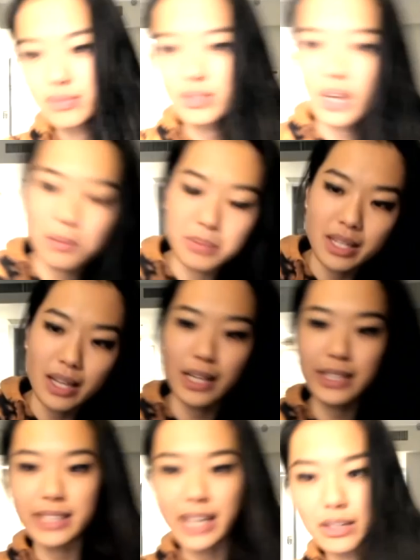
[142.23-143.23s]

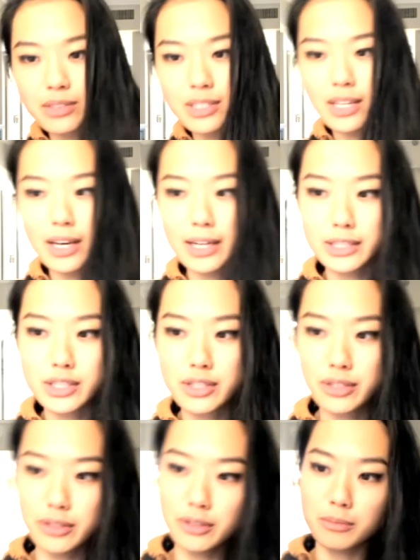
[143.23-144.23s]
upside downsides
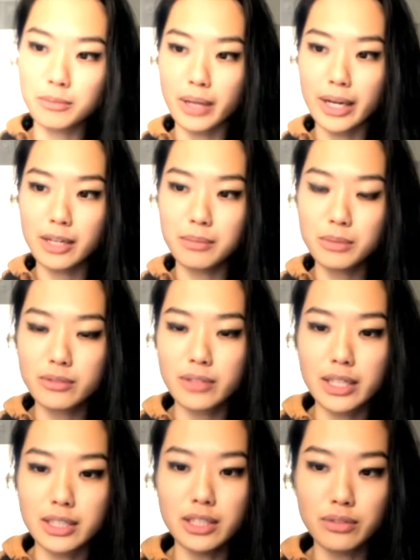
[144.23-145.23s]
to playing a move
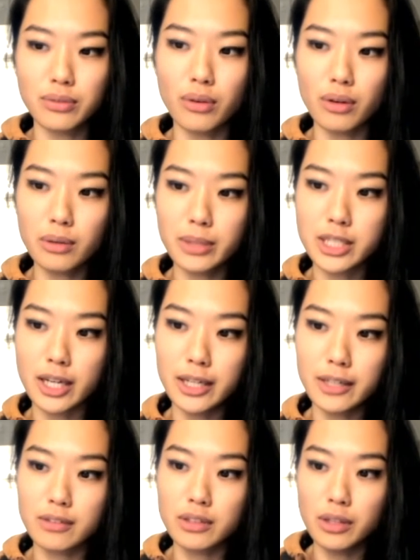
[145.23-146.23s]
like d4, which
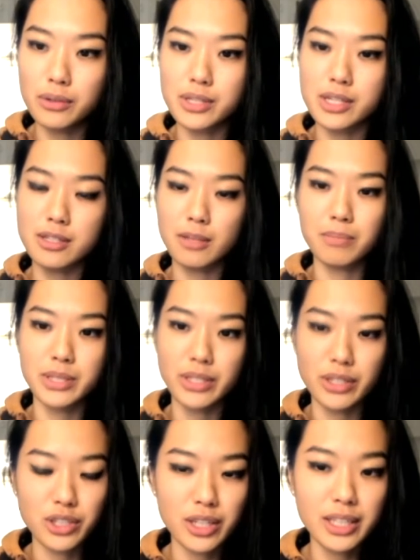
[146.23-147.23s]
kind of closes the
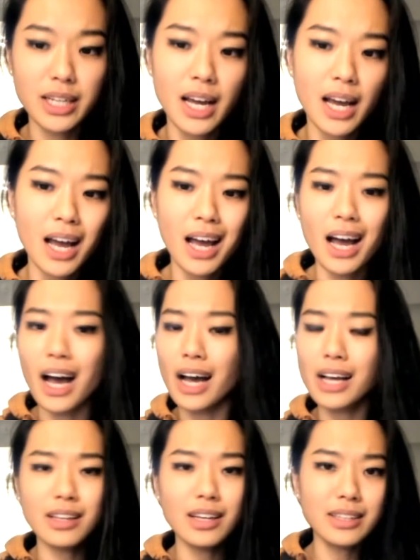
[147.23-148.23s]
position.
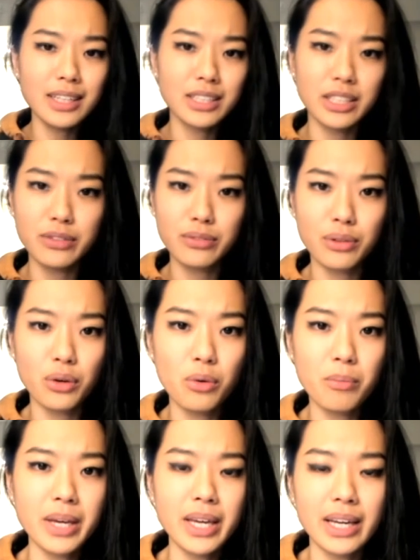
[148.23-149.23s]
I thought that d4
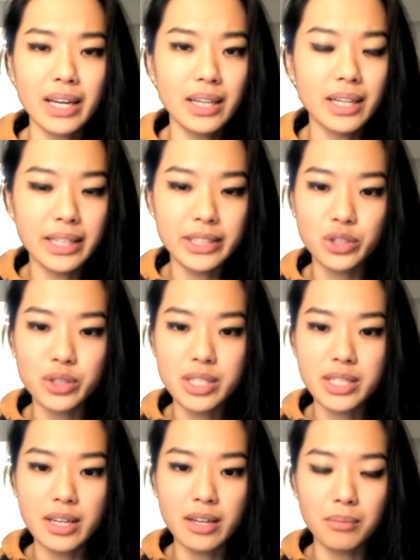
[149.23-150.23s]
would be an
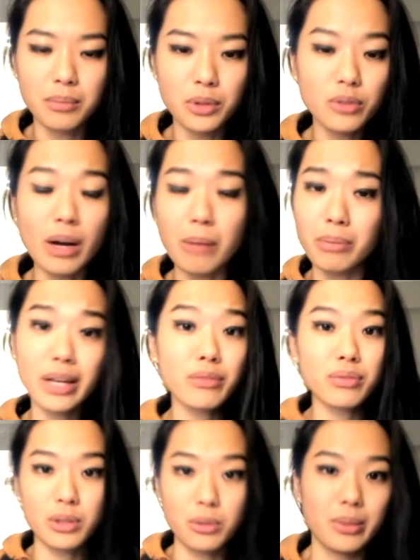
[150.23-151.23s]
interesting move. I'm playing
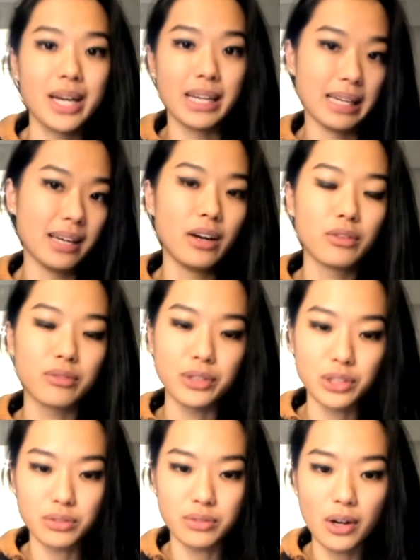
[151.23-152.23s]
for a win,
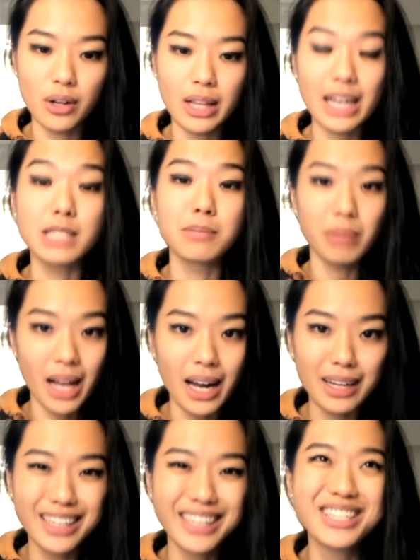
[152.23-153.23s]
first of all, as
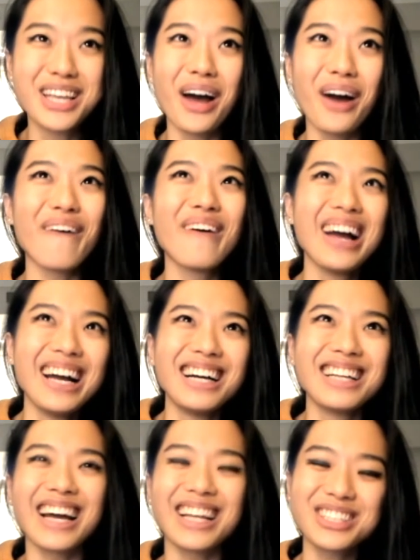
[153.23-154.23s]
black, so
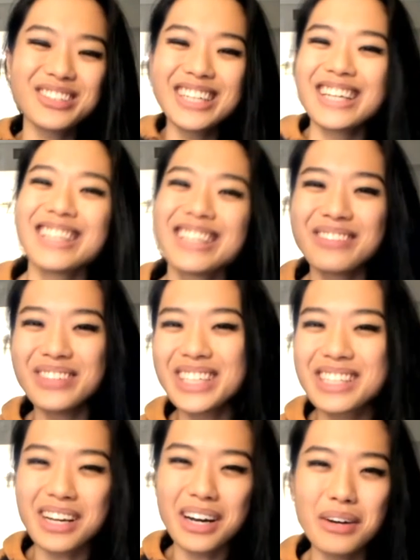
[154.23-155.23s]
that's already a little
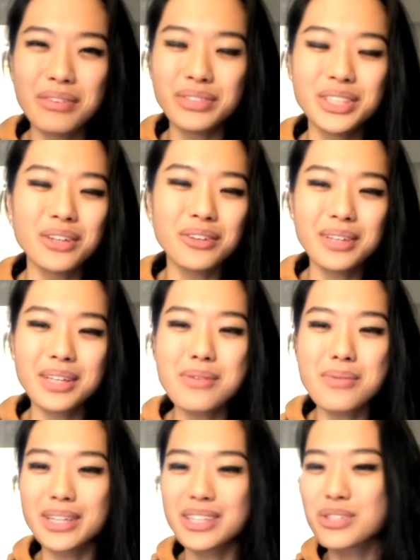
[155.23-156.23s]
bit tough. You don't really
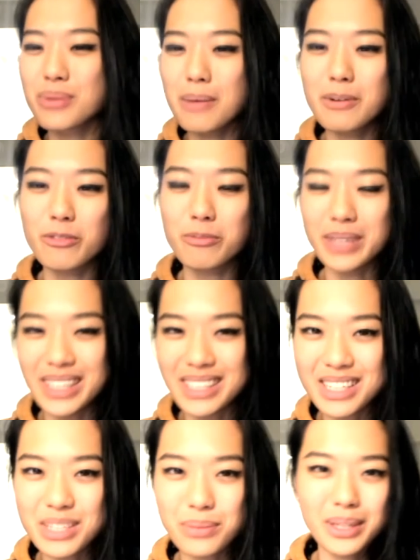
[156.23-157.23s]
want to swap off
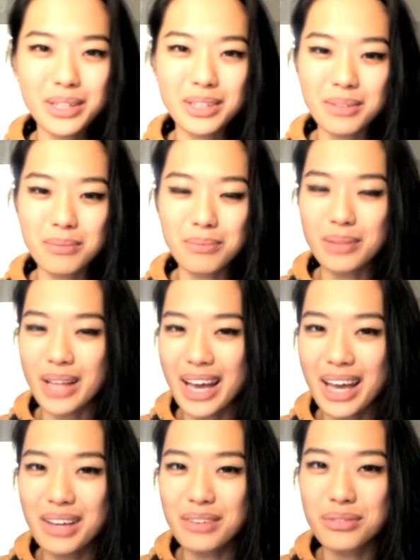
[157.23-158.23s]
pieces when you're
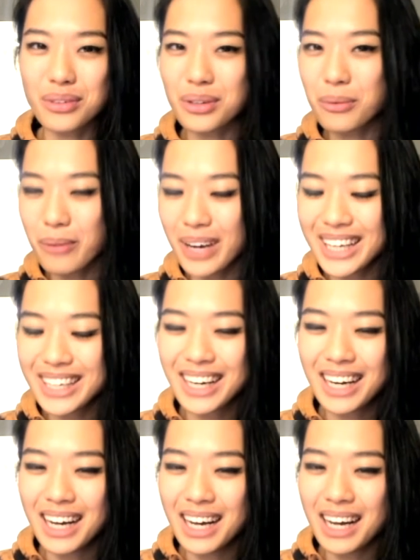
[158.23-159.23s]
playing for a win,
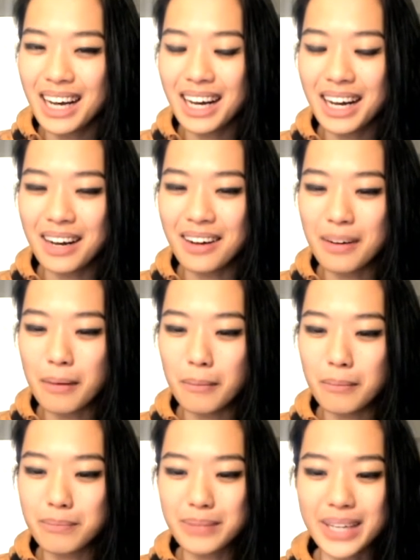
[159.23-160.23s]

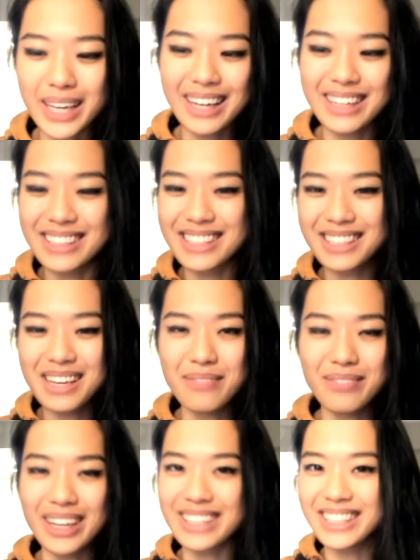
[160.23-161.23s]
because
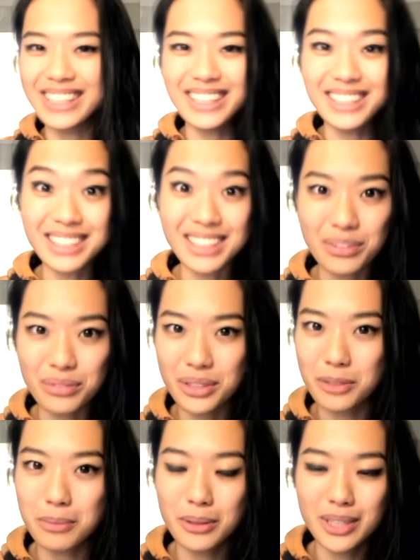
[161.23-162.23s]
it makes it easier for
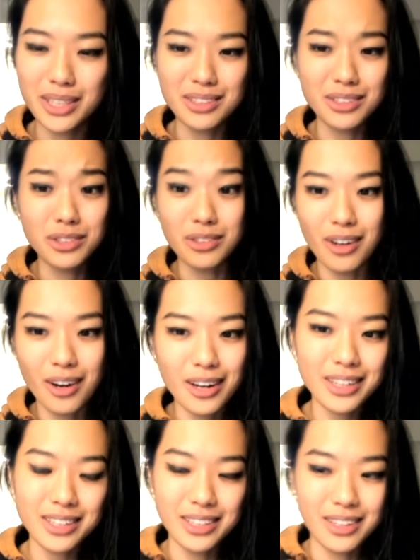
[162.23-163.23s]
your opponent to
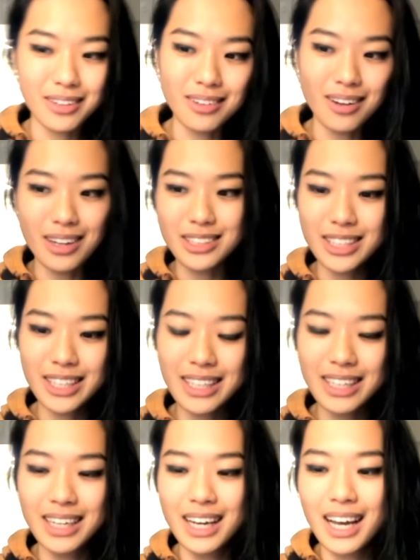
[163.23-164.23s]
draw,
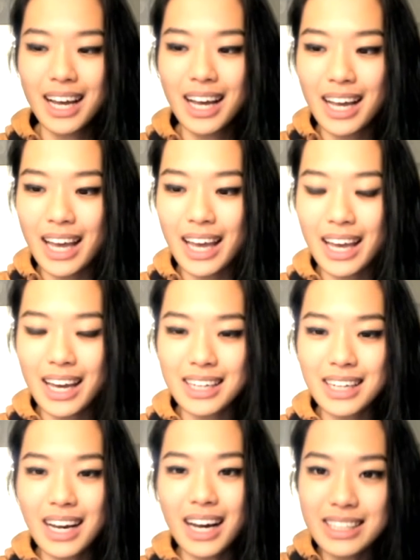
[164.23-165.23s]
logic.
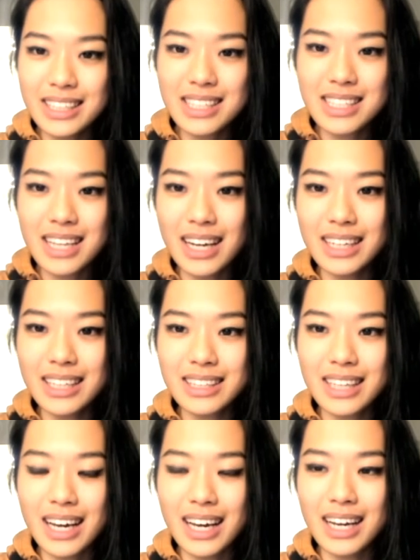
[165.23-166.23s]
And I decided
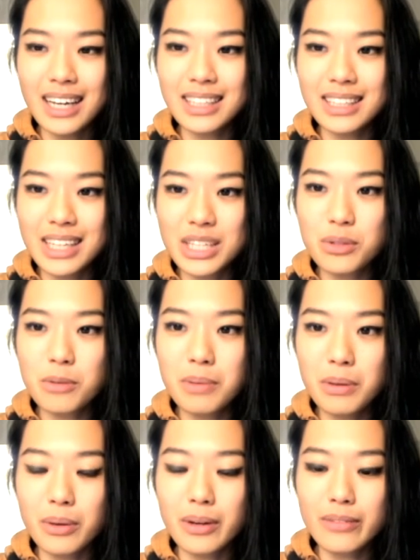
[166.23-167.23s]
that this would
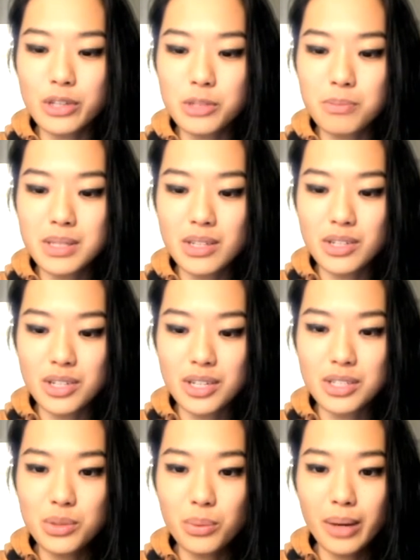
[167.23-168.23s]
be one of those
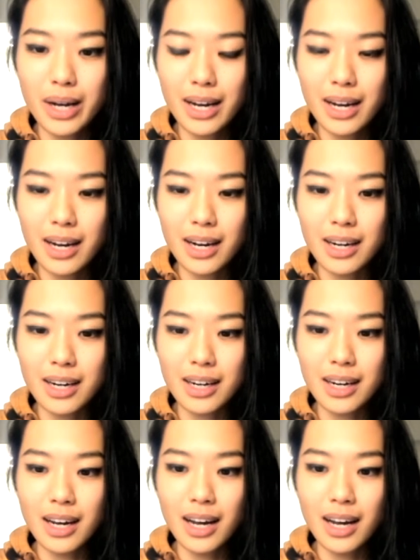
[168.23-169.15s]
positions where,